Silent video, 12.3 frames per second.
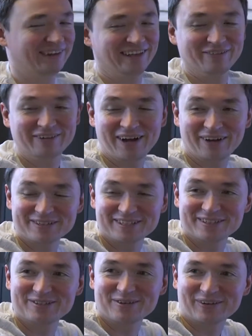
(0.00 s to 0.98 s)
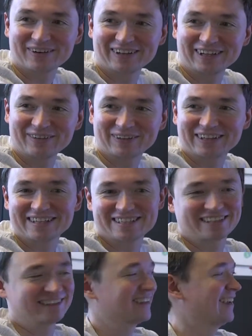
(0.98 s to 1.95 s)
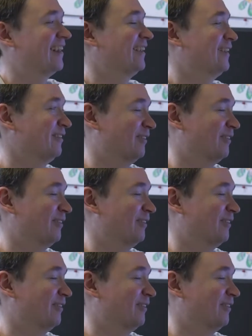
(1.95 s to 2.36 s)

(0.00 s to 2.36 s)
Cliff House internally, but that's kind of